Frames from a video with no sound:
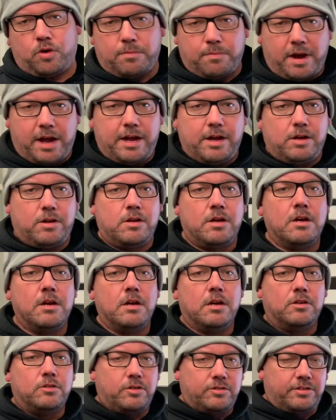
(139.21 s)
mile.
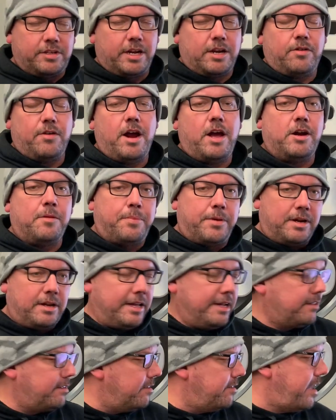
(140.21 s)
So stick around, I'll put a
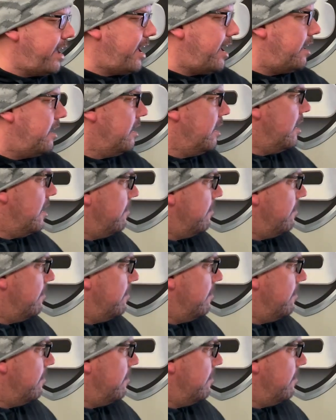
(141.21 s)
link to that.